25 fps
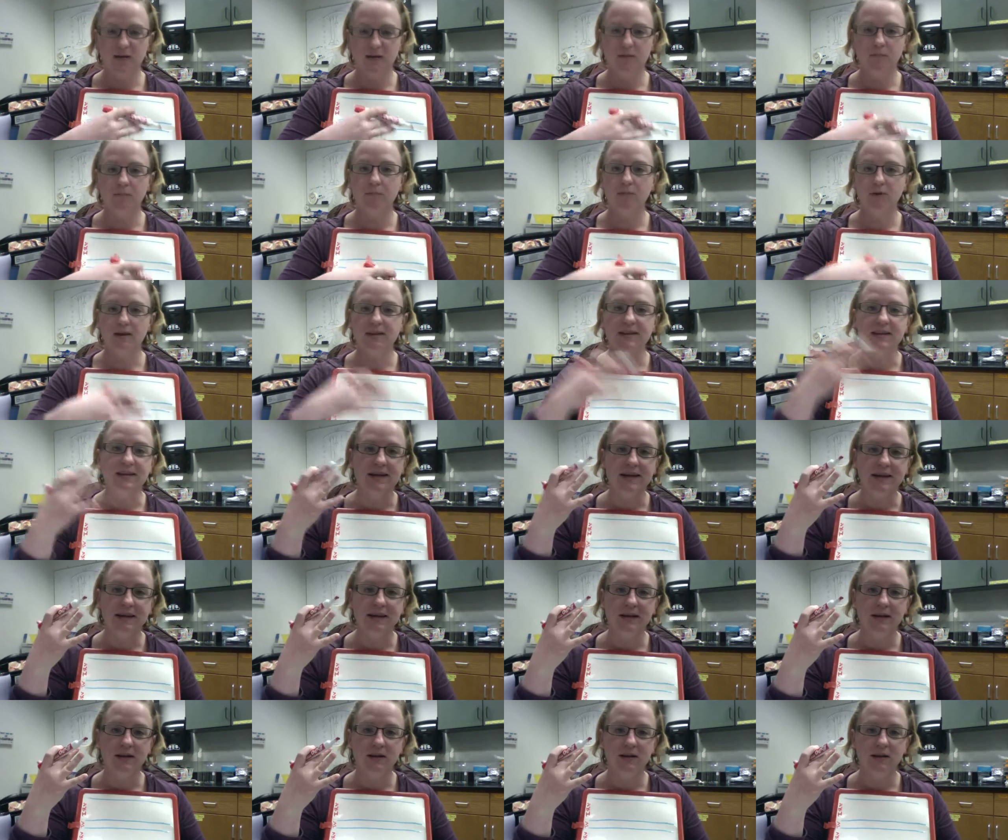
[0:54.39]
breathing
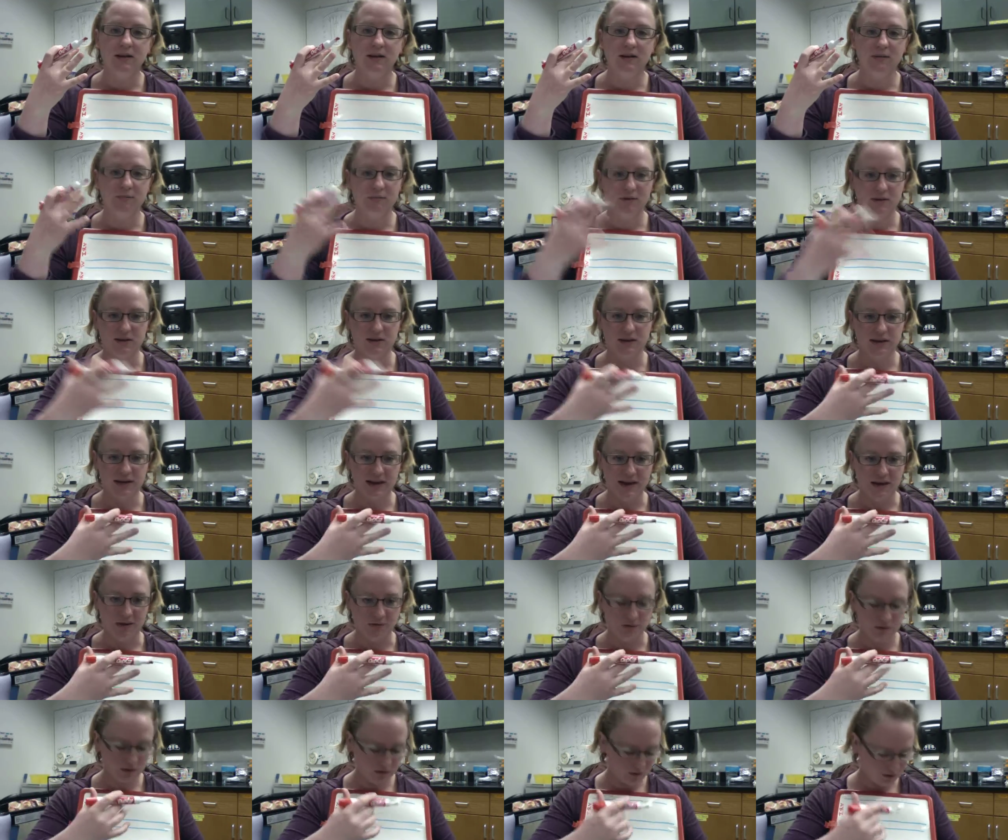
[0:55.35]
in and breathing
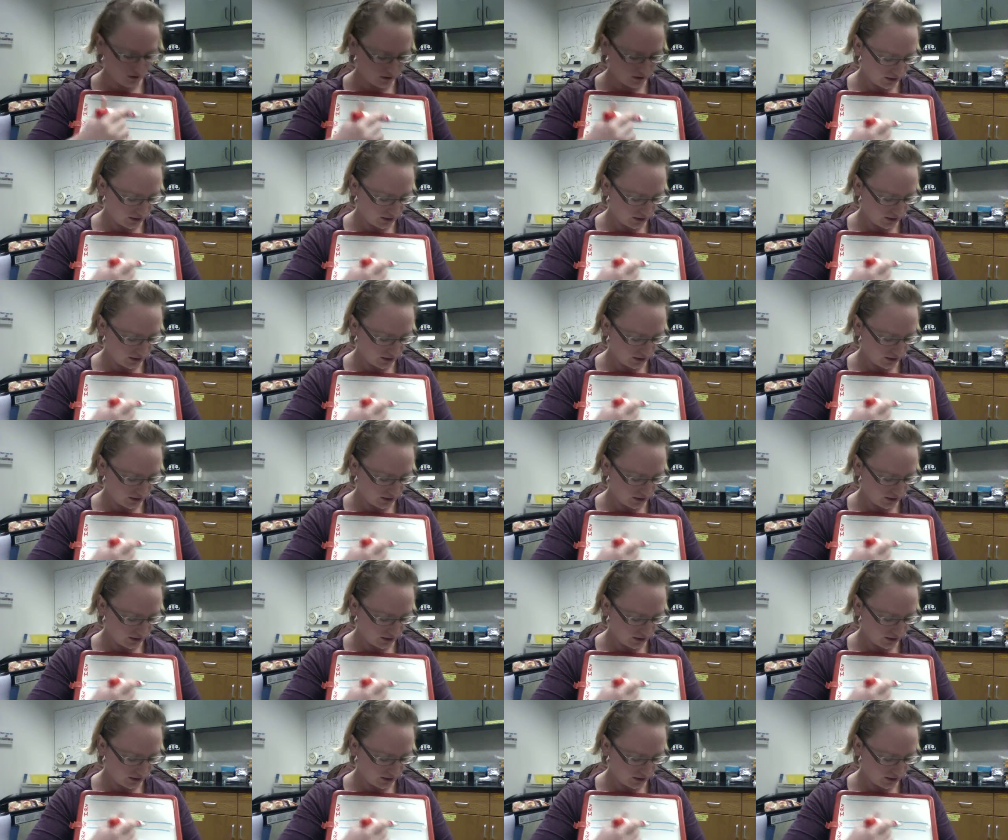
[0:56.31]
out. So you can